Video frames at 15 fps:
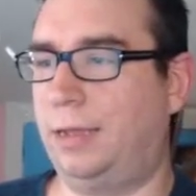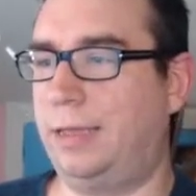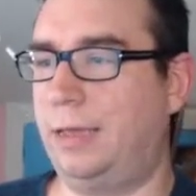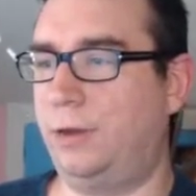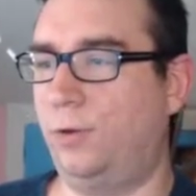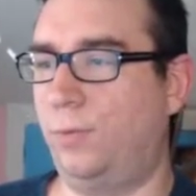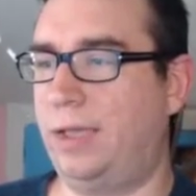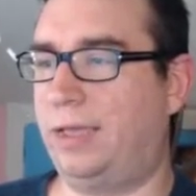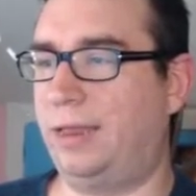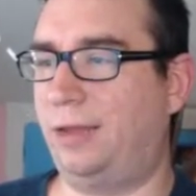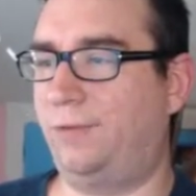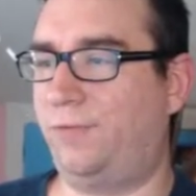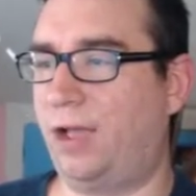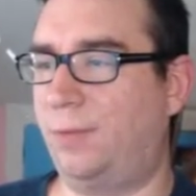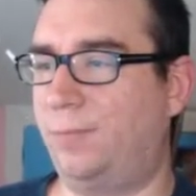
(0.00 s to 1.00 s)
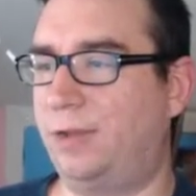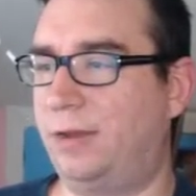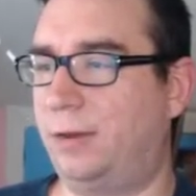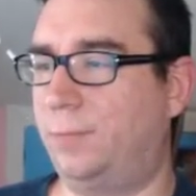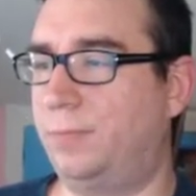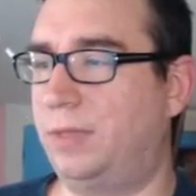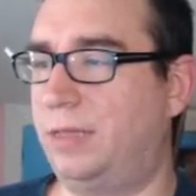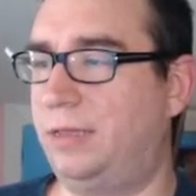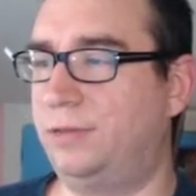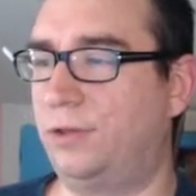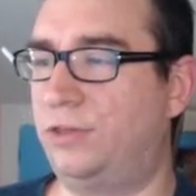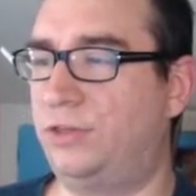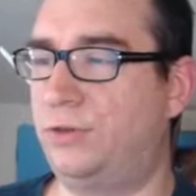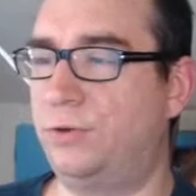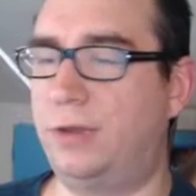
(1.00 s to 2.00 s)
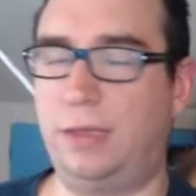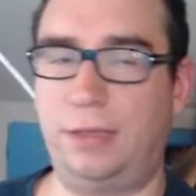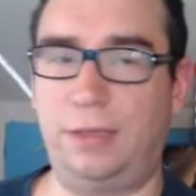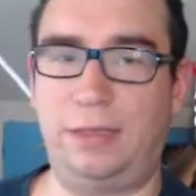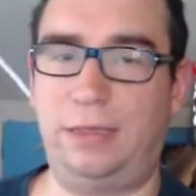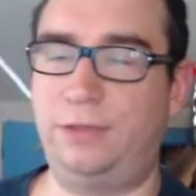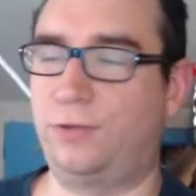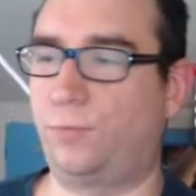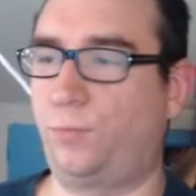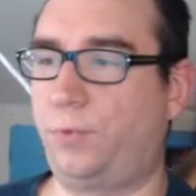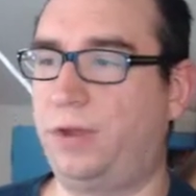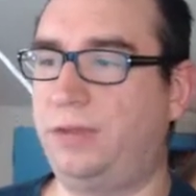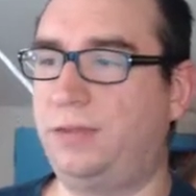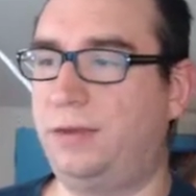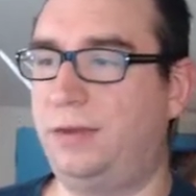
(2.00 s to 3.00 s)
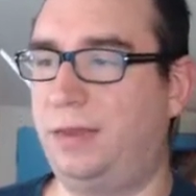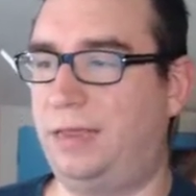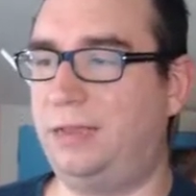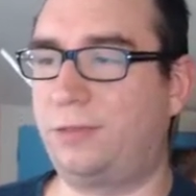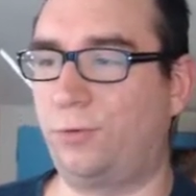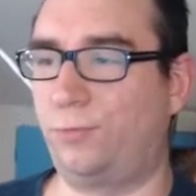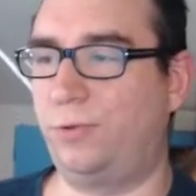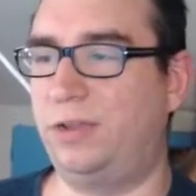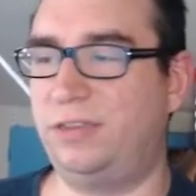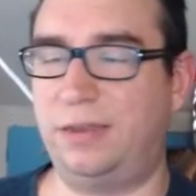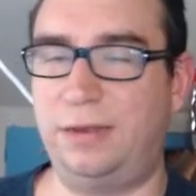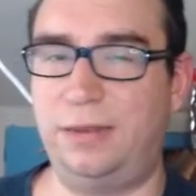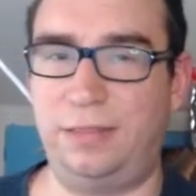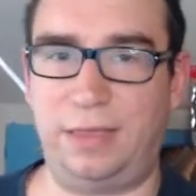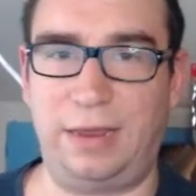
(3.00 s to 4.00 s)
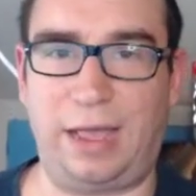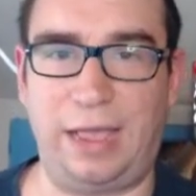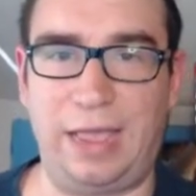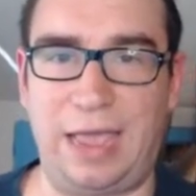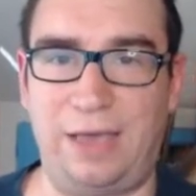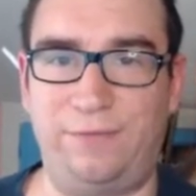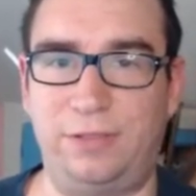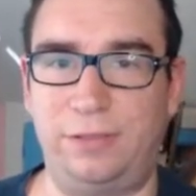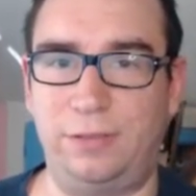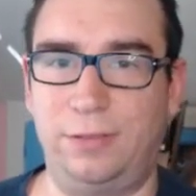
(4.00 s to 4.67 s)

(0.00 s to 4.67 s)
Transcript: Get an Awakening Fragment in him. He's a unit. He's the reason that I didn't